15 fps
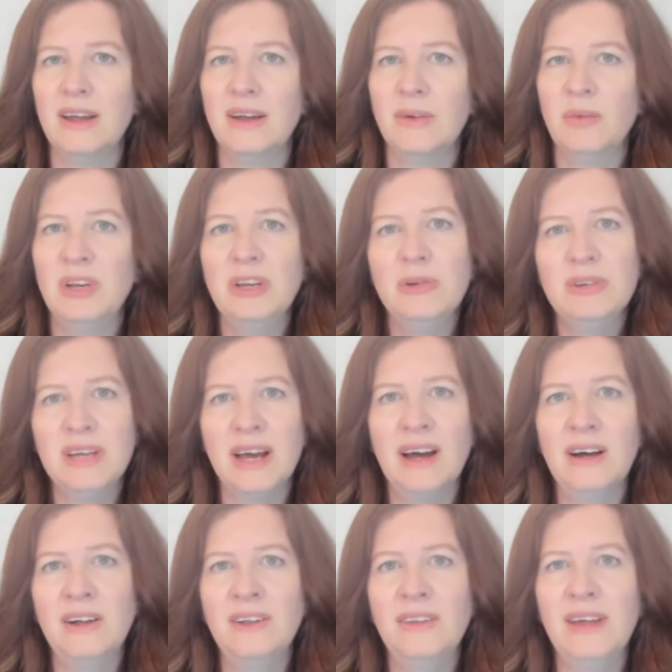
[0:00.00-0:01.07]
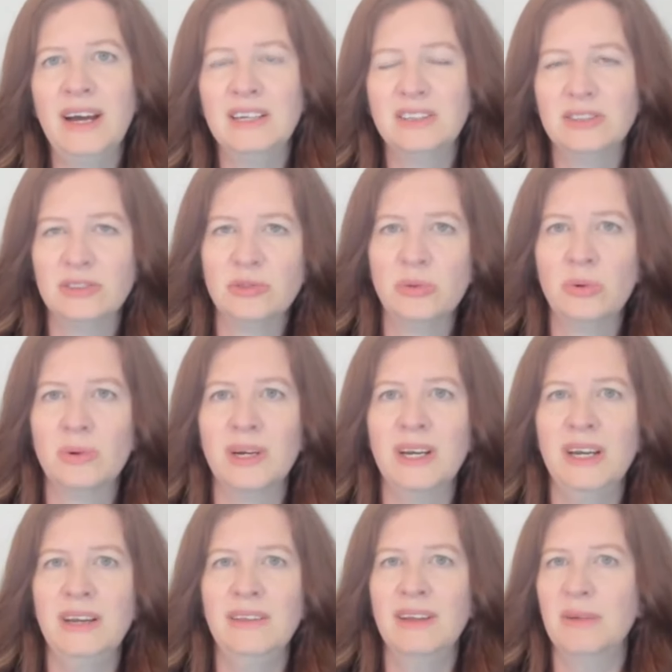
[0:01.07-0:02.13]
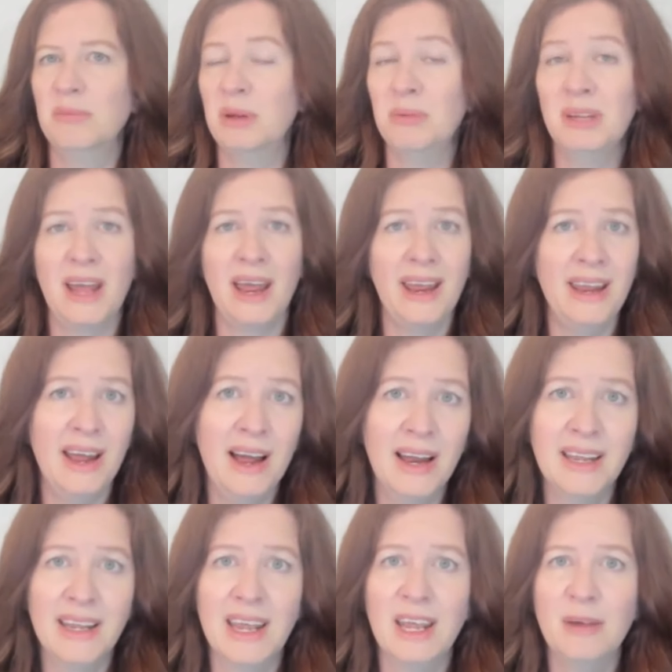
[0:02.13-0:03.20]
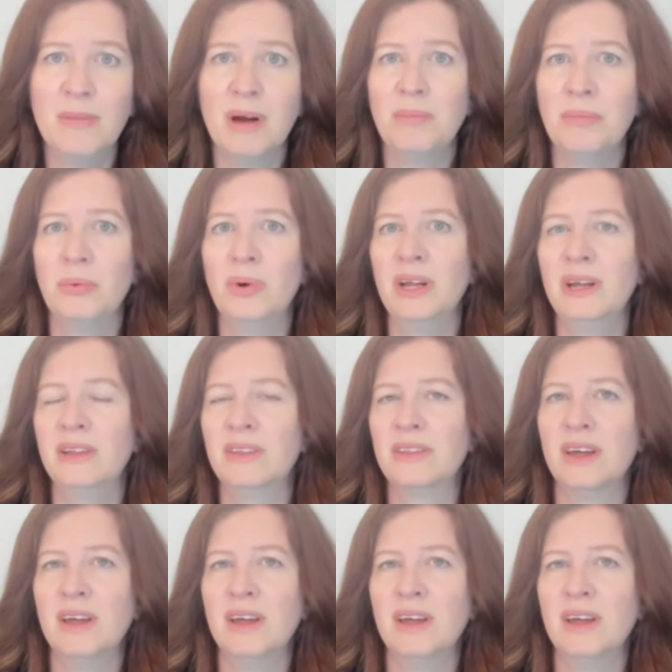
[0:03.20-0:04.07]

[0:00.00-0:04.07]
when you tell that story that maybe AI came up with,